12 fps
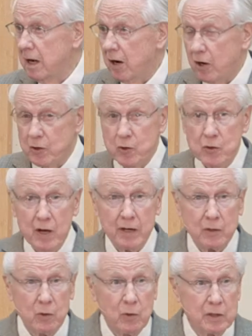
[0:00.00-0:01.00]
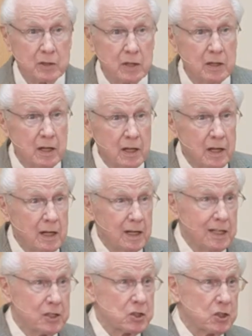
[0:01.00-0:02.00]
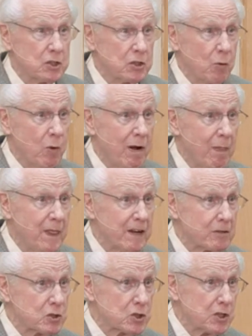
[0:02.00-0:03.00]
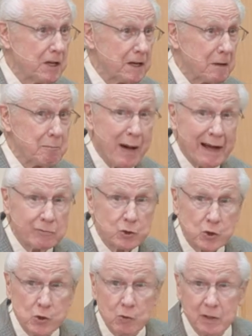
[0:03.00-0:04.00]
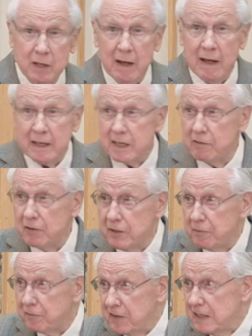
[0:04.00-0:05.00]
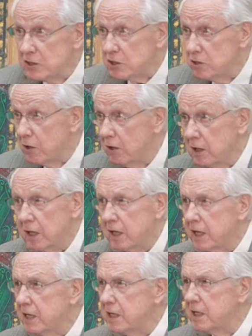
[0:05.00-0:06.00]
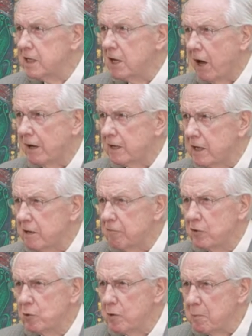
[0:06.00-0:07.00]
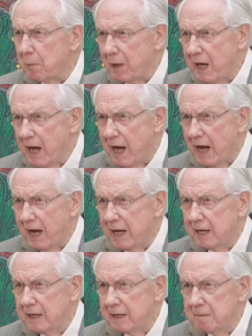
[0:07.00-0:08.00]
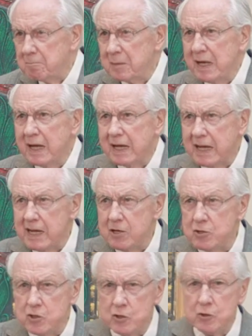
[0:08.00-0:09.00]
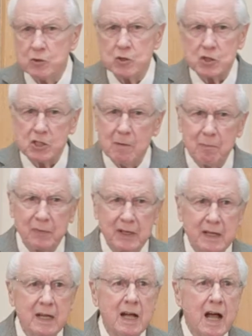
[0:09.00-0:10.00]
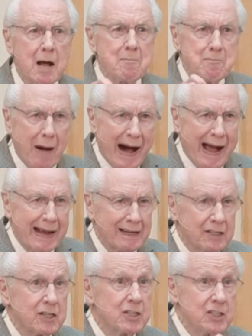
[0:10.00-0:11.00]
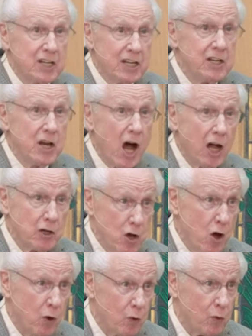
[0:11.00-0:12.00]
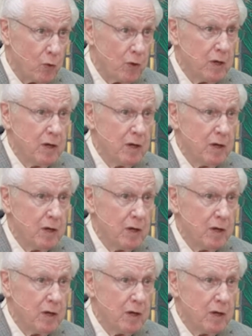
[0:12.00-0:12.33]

Are you not going to listen to what they are saying about you and give a defense? And he did not even reply. He knew something Pilate did not know.